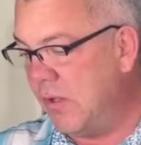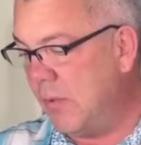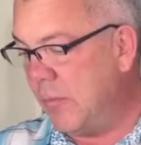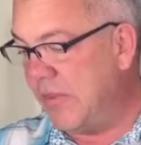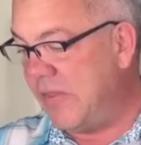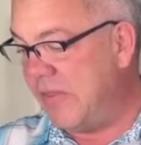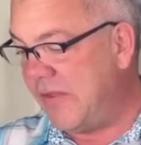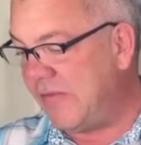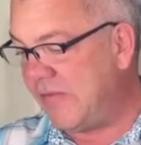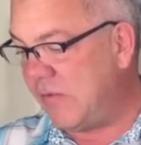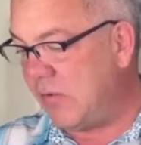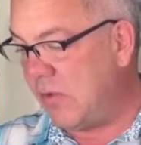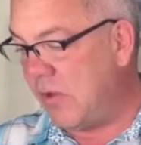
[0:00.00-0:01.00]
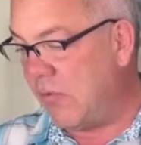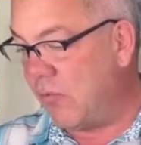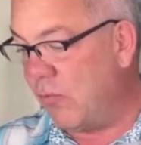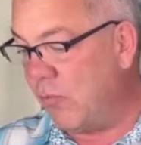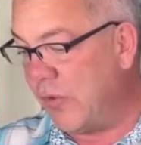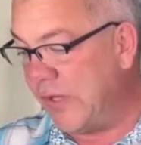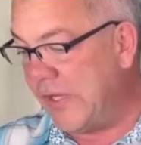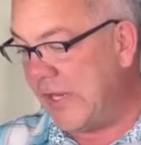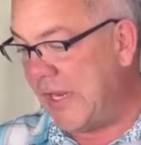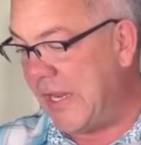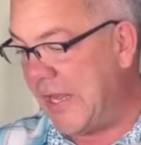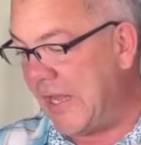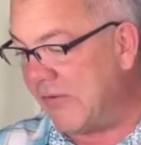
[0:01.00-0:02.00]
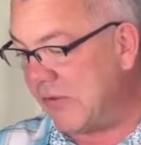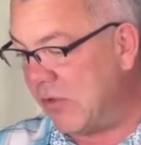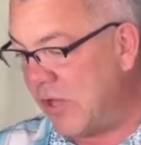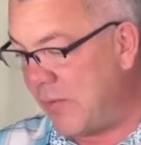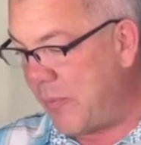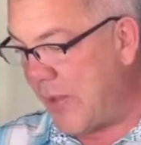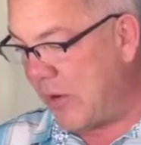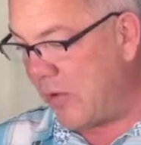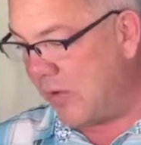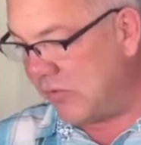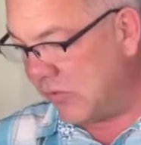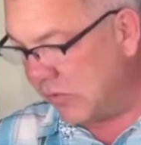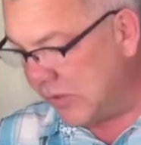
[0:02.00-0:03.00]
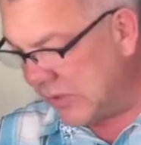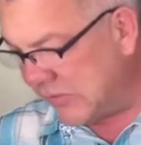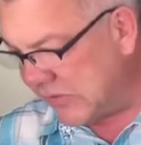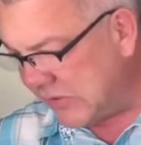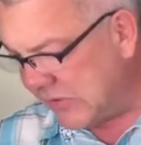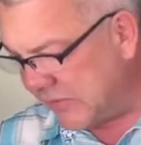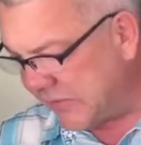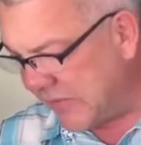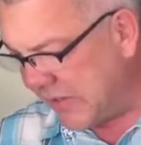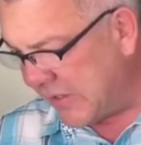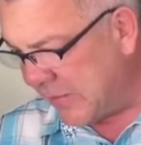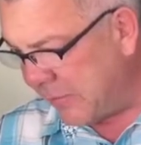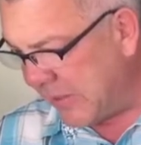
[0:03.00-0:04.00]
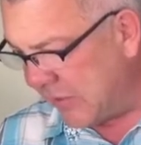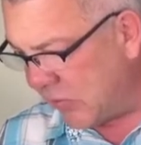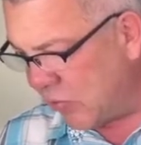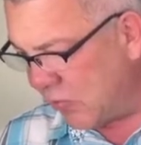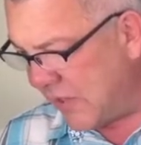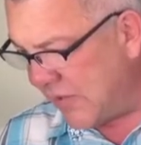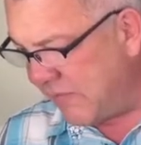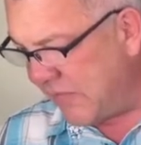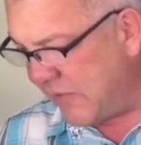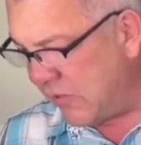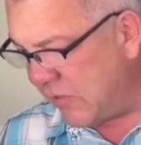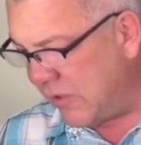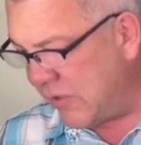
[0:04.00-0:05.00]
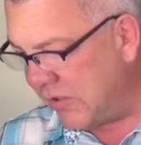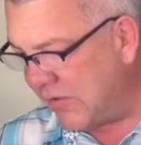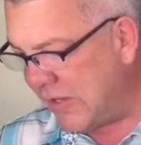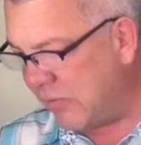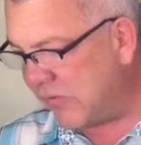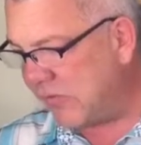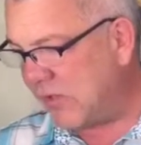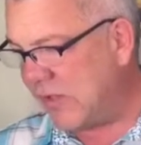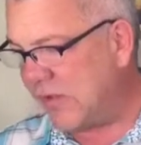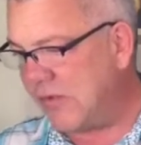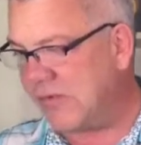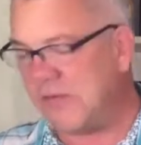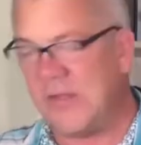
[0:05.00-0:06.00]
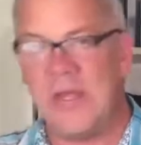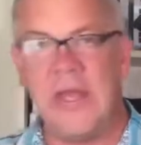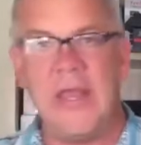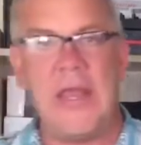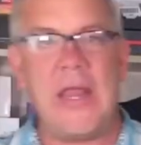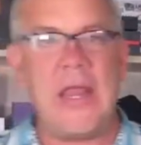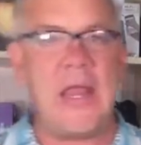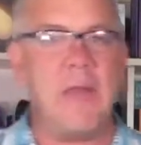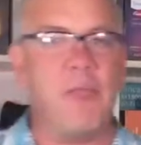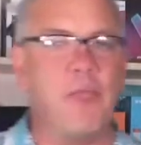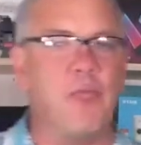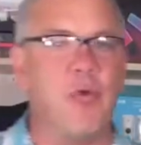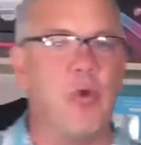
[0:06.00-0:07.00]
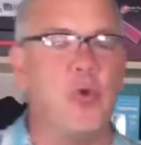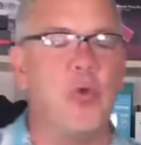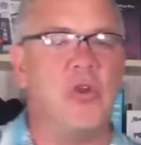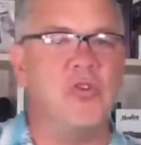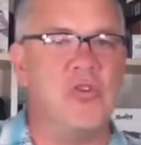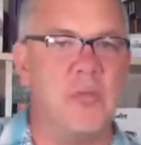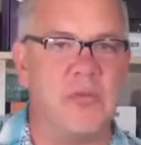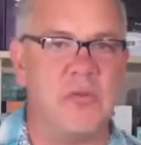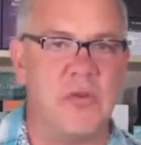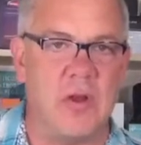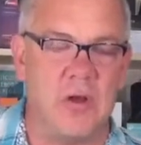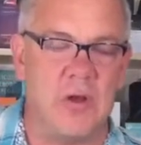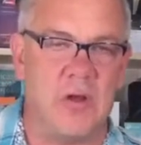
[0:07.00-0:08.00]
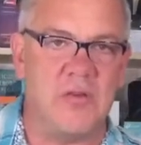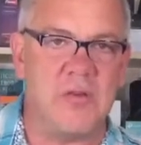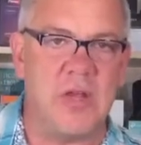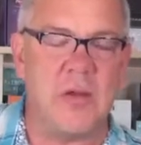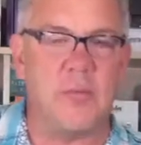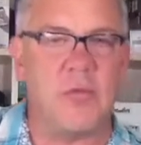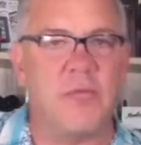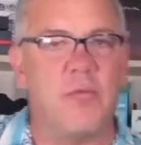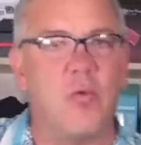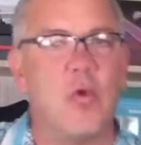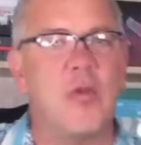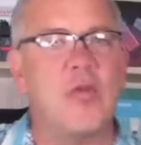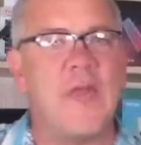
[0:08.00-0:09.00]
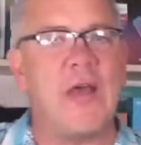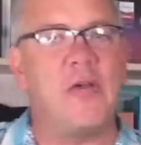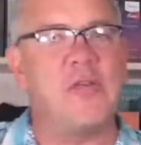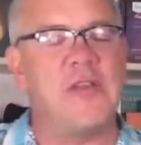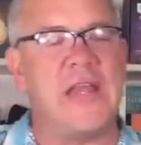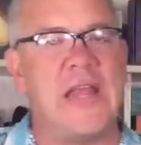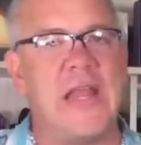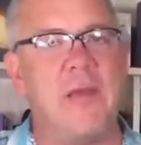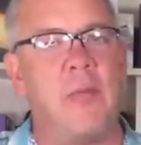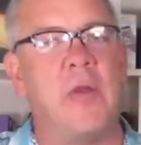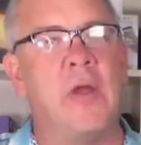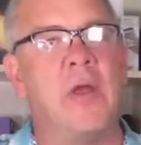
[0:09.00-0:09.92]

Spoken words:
but this really has a lot of power to it. I made a great video here to demonstrate this Amp Road Jump Starter. It's got up to 4,000 amp